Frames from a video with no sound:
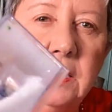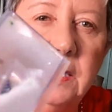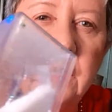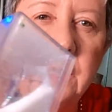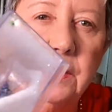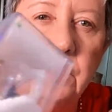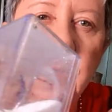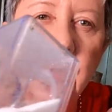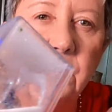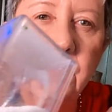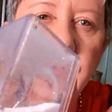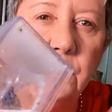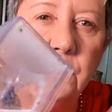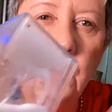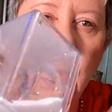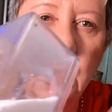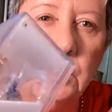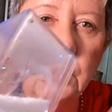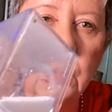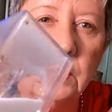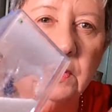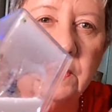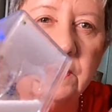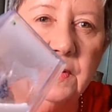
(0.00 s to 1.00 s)
glitter so
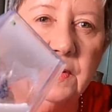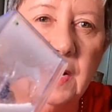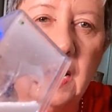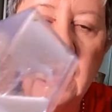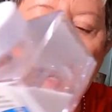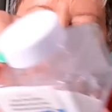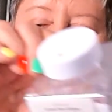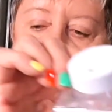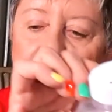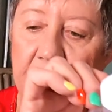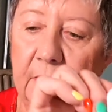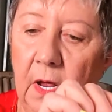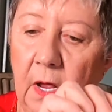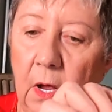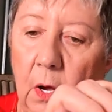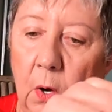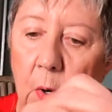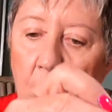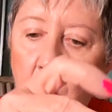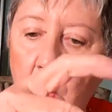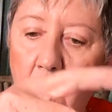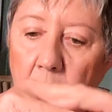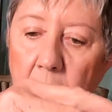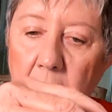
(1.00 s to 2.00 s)
it looks like
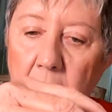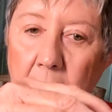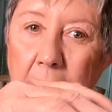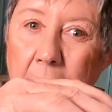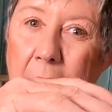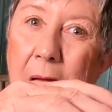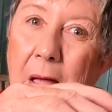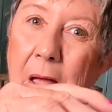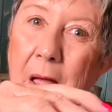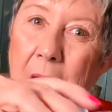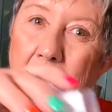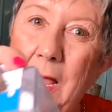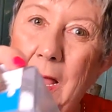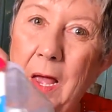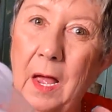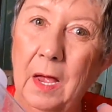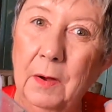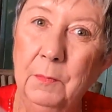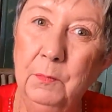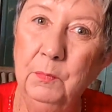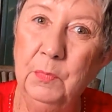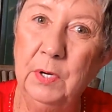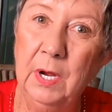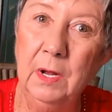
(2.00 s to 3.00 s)
snow.
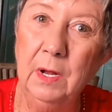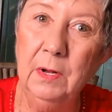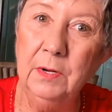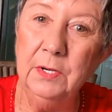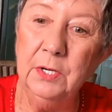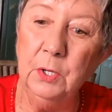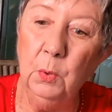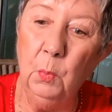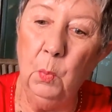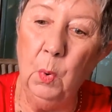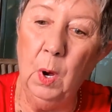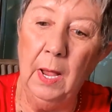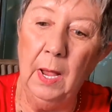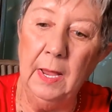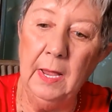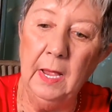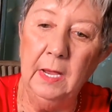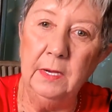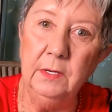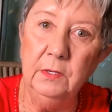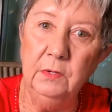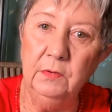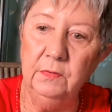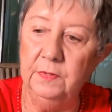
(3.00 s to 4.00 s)
I'm telling you why
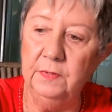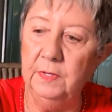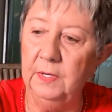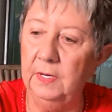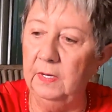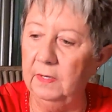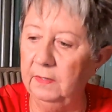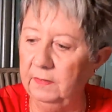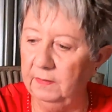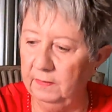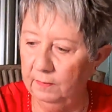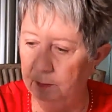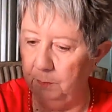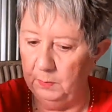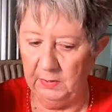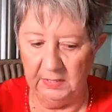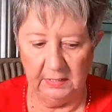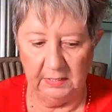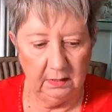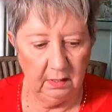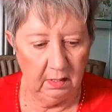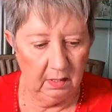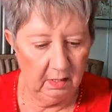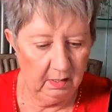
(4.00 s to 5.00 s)
I use this,
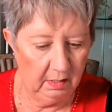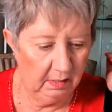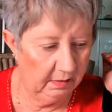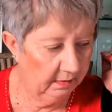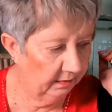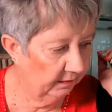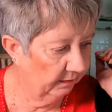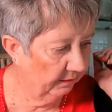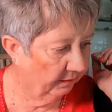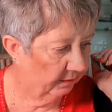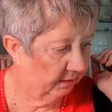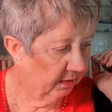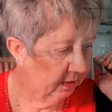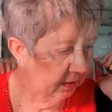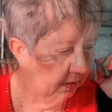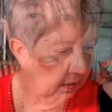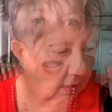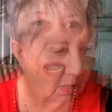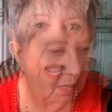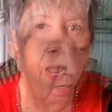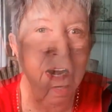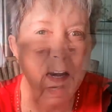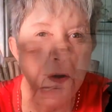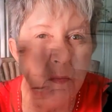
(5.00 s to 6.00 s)
because
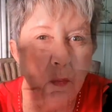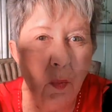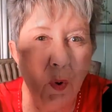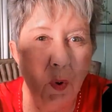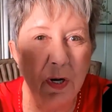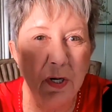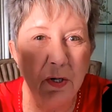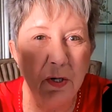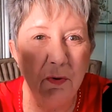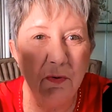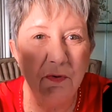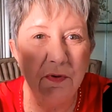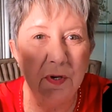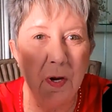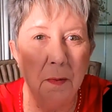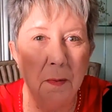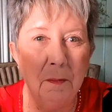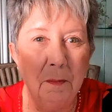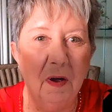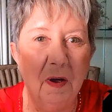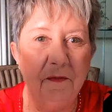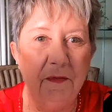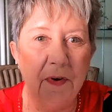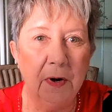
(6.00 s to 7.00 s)
I didn't want to use
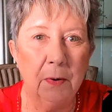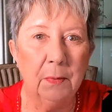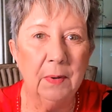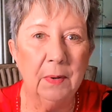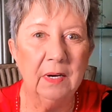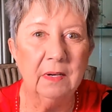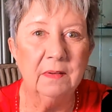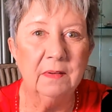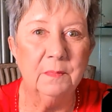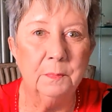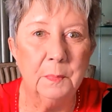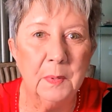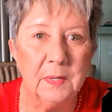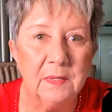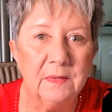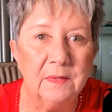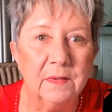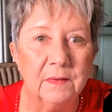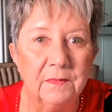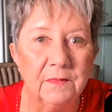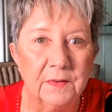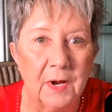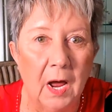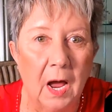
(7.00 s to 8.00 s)
up a very
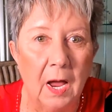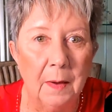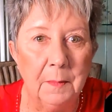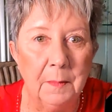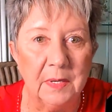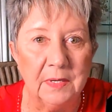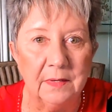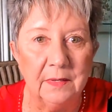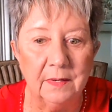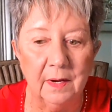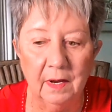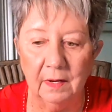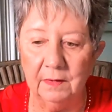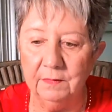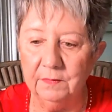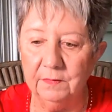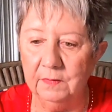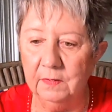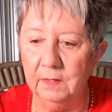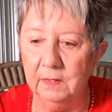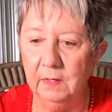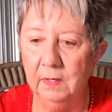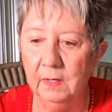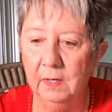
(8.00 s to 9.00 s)
expensive diamond
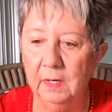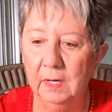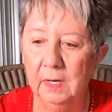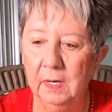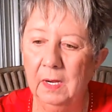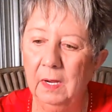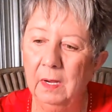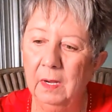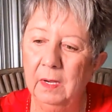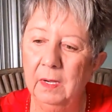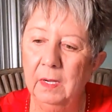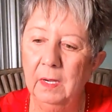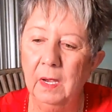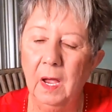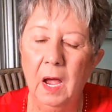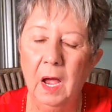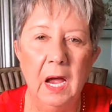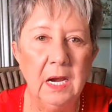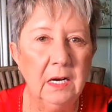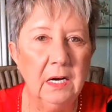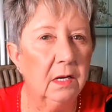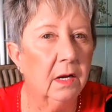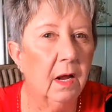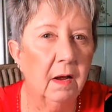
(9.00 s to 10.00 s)
dust.
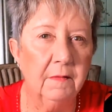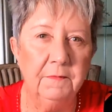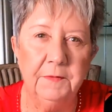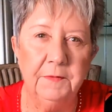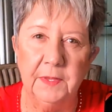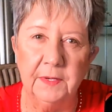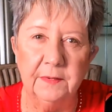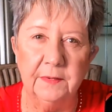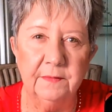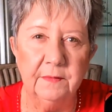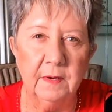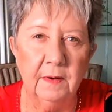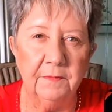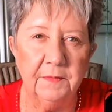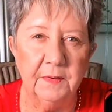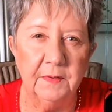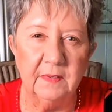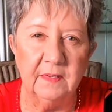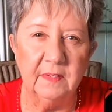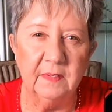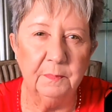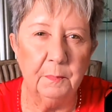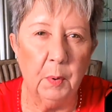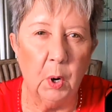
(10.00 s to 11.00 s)
I love this stuff.
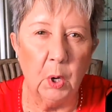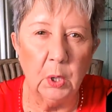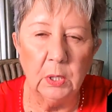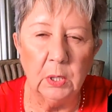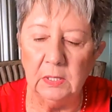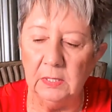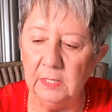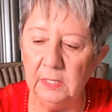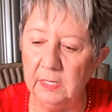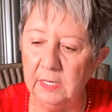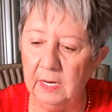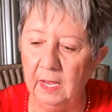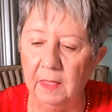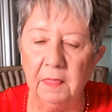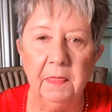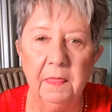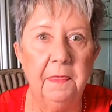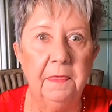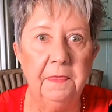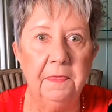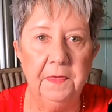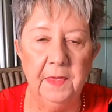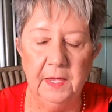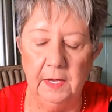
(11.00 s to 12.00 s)
It's sparkly
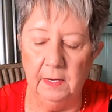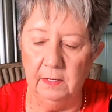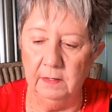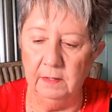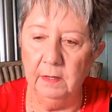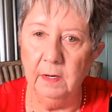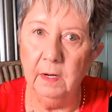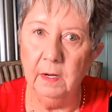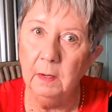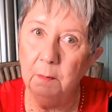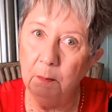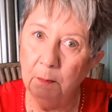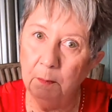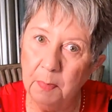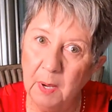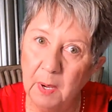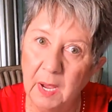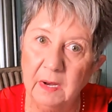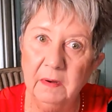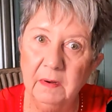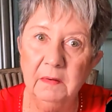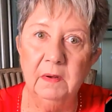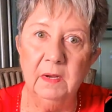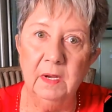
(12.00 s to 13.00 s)
and thin,
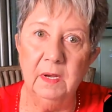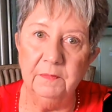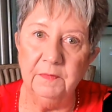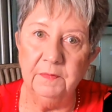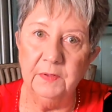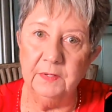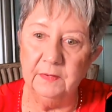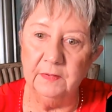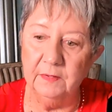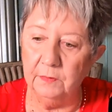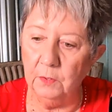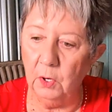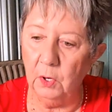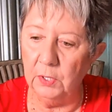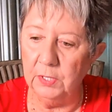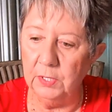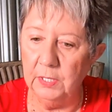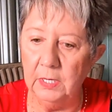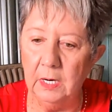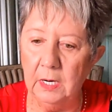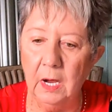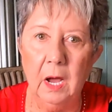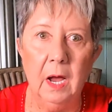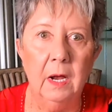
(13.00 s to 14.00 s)
but if this is all
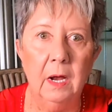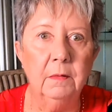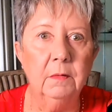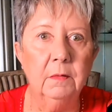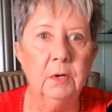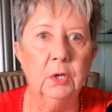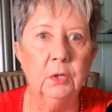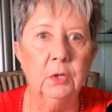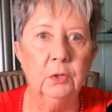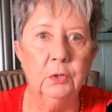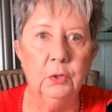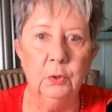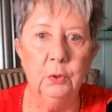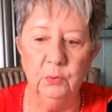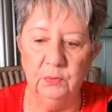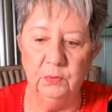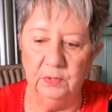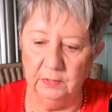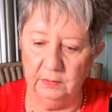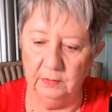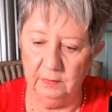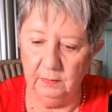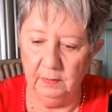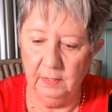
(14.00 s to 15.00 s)
you got,
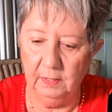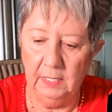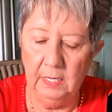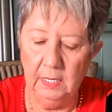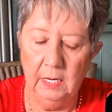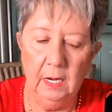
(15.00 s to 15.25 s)
use it.